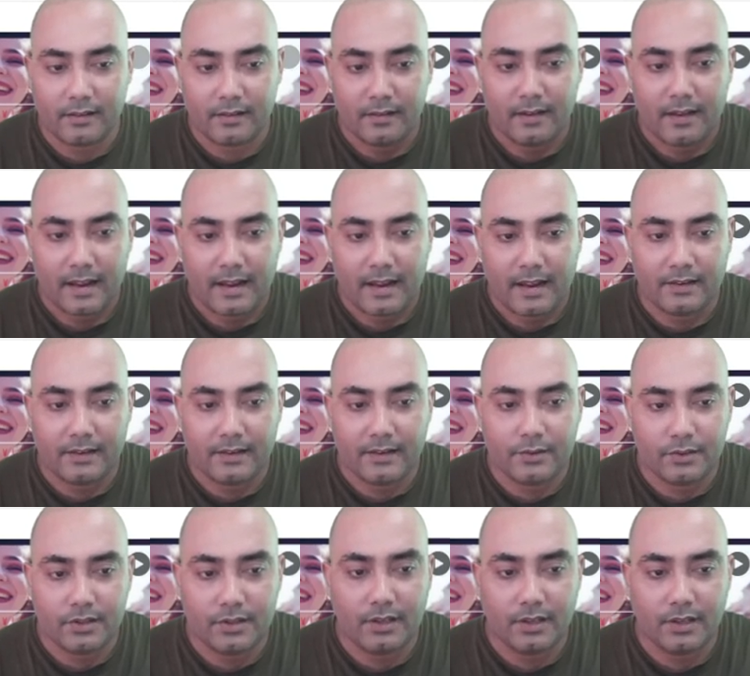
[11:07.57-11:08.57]
And if you
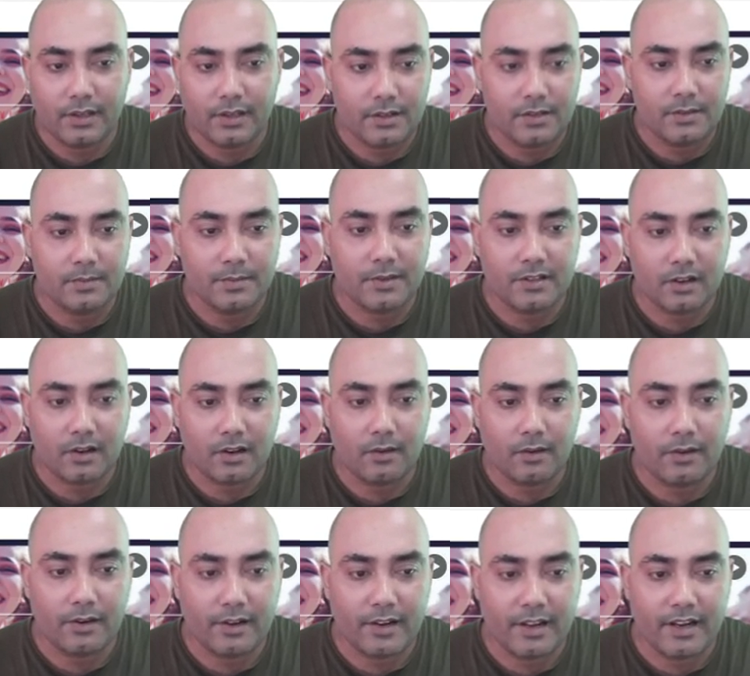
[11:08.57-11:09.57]
see special
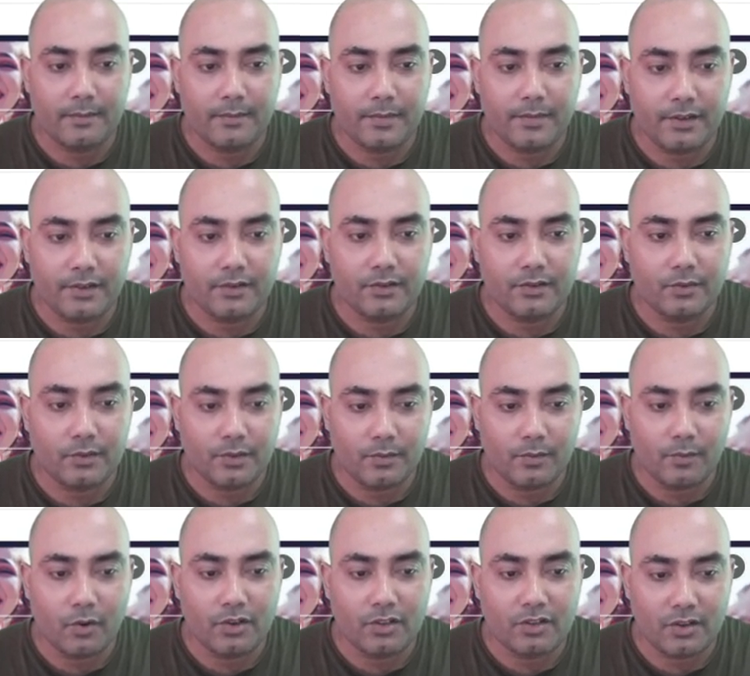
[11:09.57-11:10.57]
offer 10 videos with
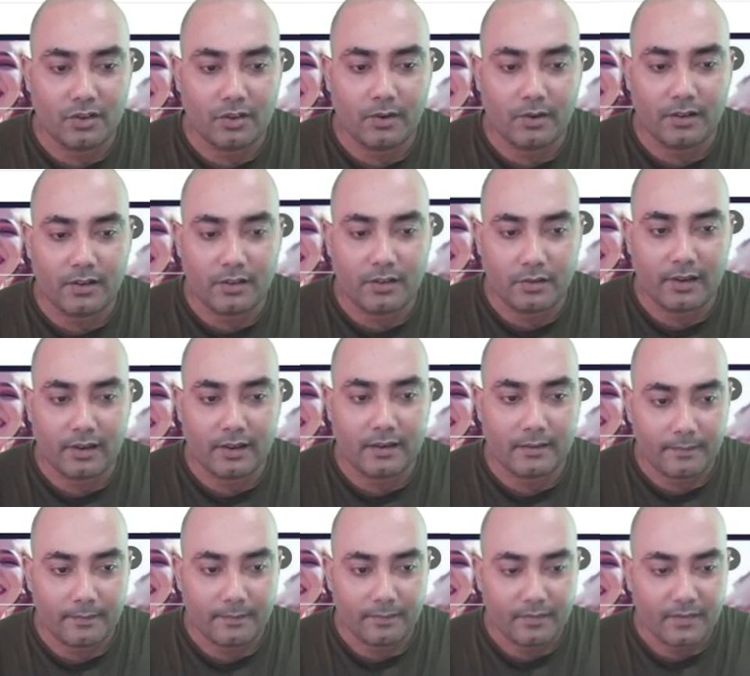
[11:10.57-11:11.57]
voiceover, you can
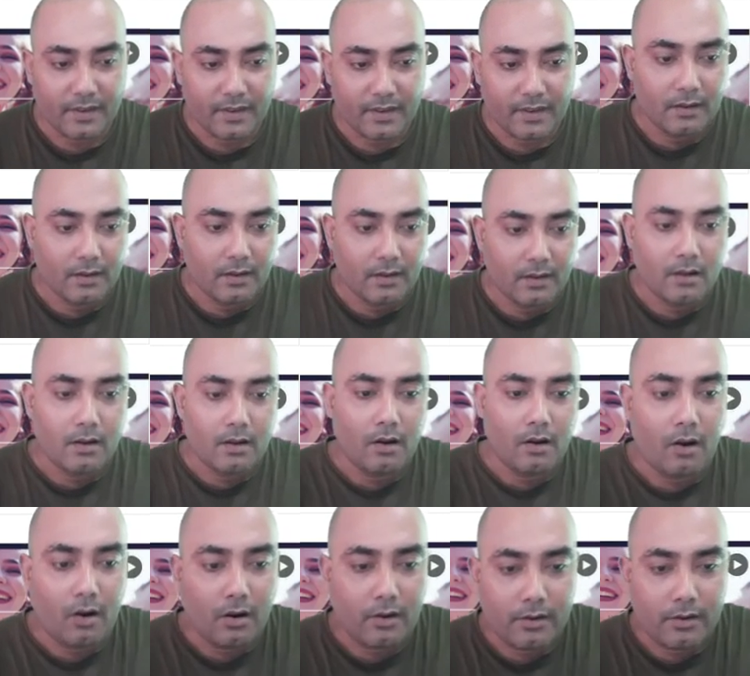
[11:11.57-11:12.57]

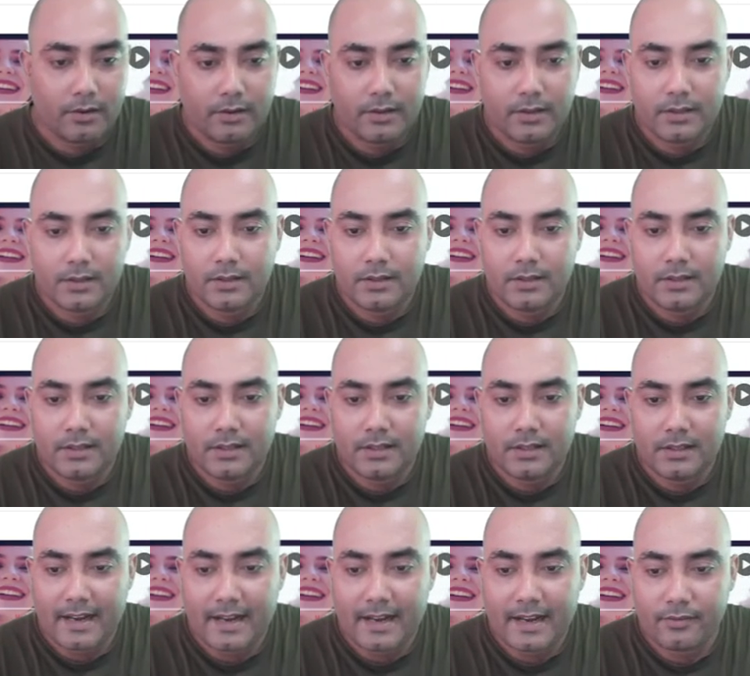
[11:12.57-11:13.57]
order this
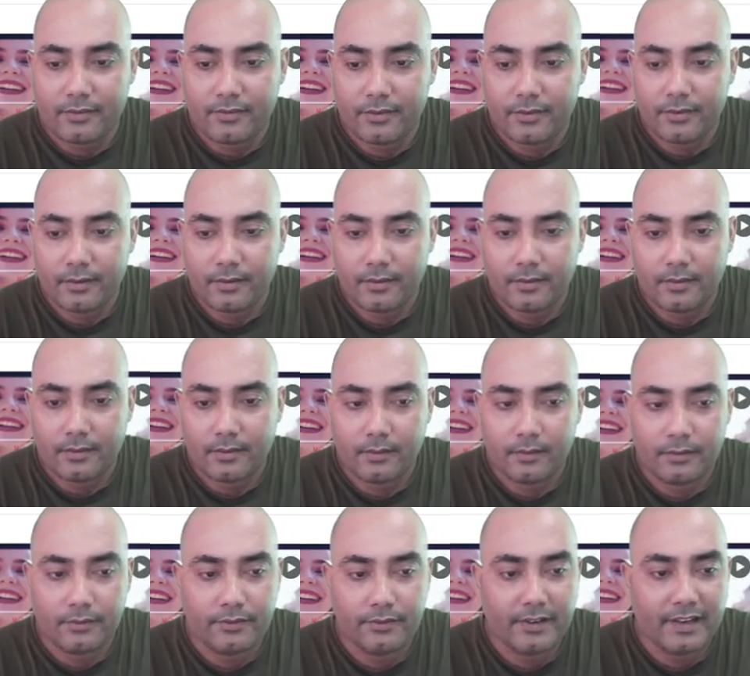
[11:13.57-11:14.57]
kind of
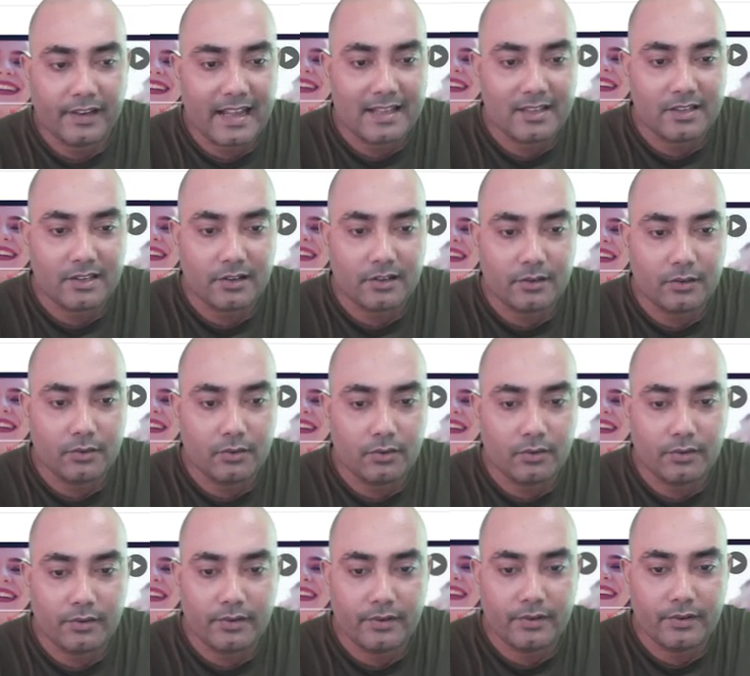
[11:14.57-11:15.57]
freelancer to
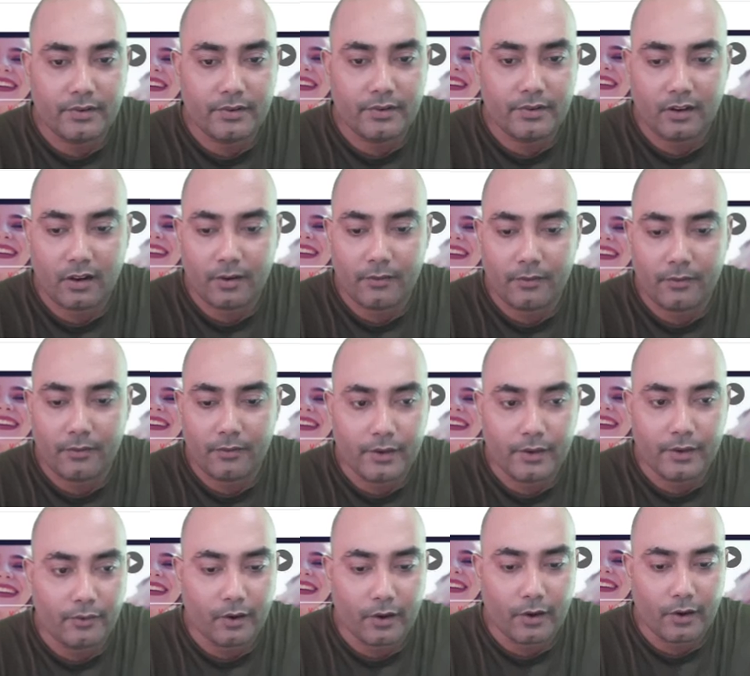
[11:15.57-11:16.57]
create a video
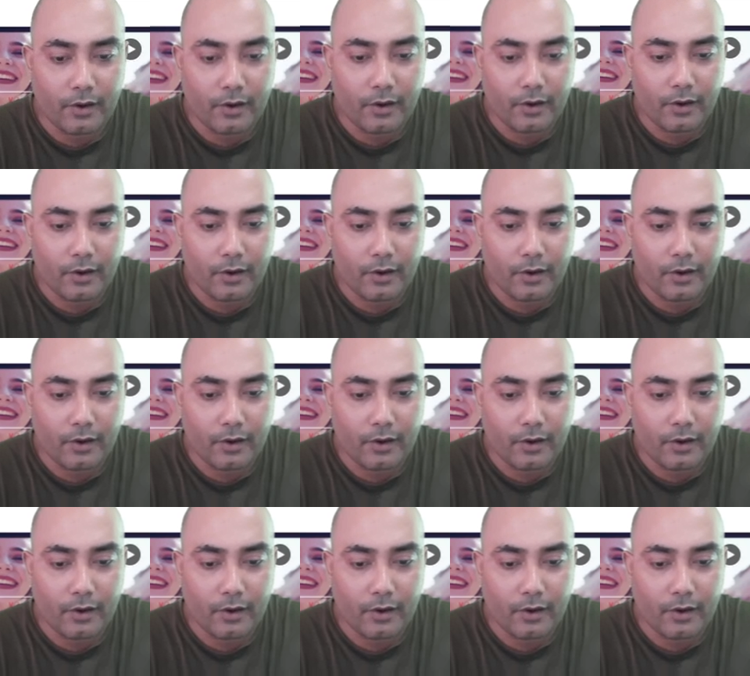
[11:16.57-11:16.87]
for you.